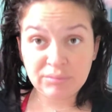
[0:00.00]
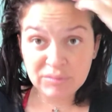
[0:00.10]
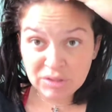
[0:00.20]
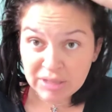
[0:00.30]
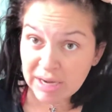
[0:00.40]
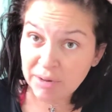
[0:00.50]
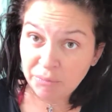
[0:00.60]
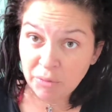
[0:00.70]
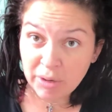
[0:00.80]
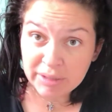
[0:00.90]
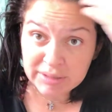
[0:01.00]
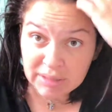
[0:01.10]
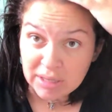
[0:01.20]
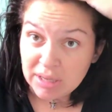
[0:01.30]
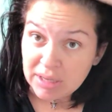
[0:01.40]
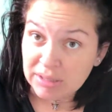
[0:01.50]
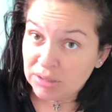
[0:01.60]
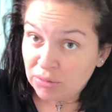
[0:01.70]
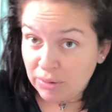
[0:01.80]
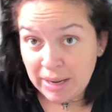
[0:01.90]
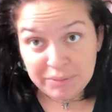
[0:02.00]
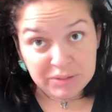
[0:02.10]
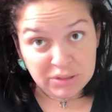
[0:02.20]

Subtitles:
So that it works. So what I